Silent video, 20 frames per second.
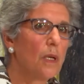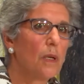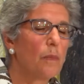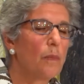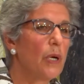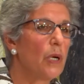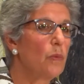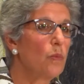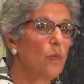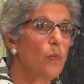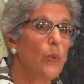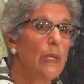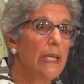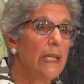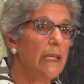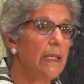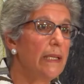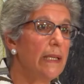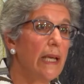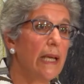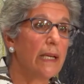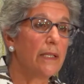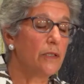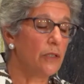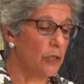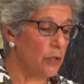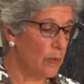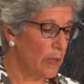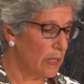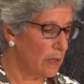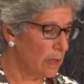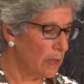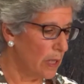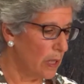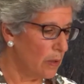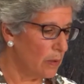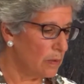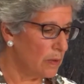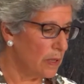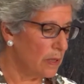But we can't do it
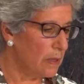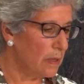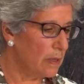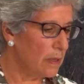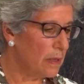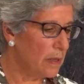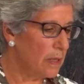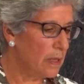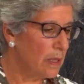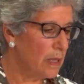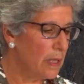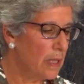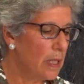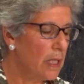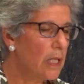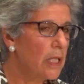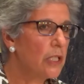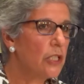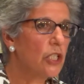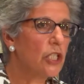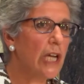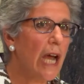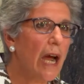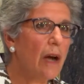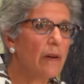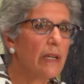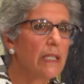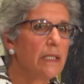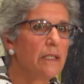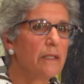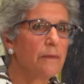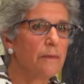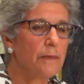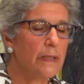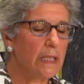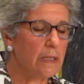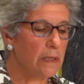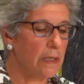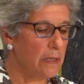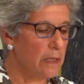alone. Shaaray
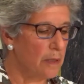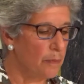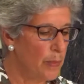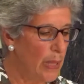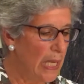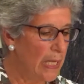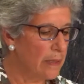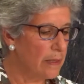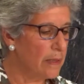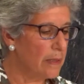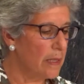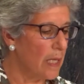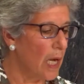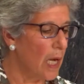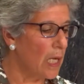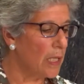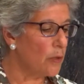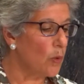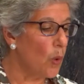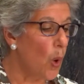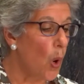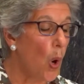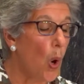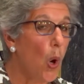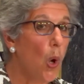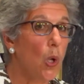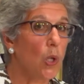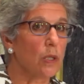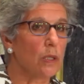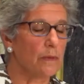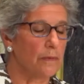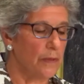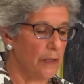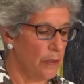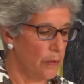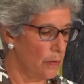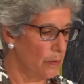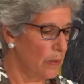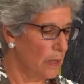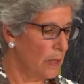Tefila depends on all of
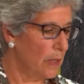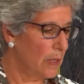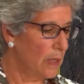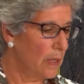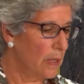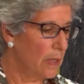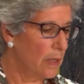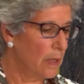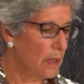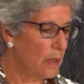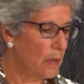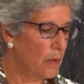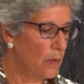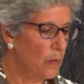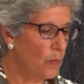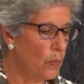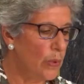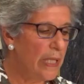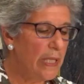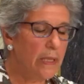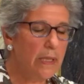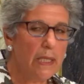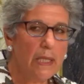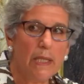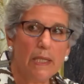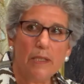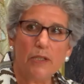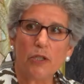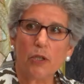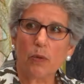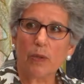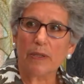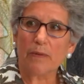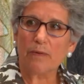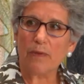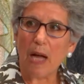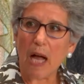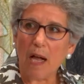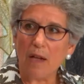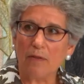you. We need your
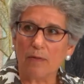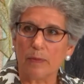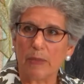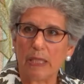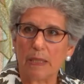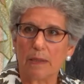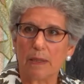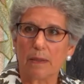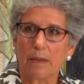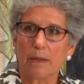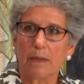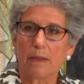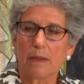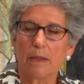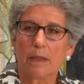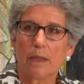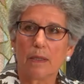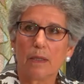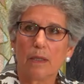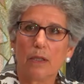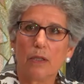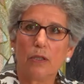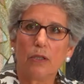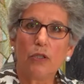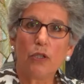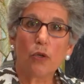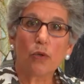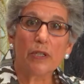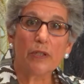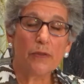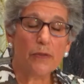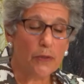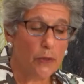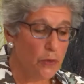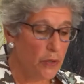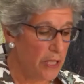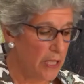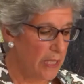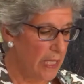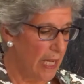involvement, your
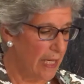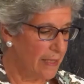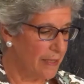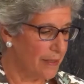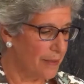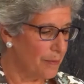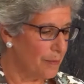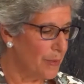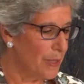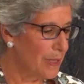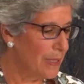enthusiasm,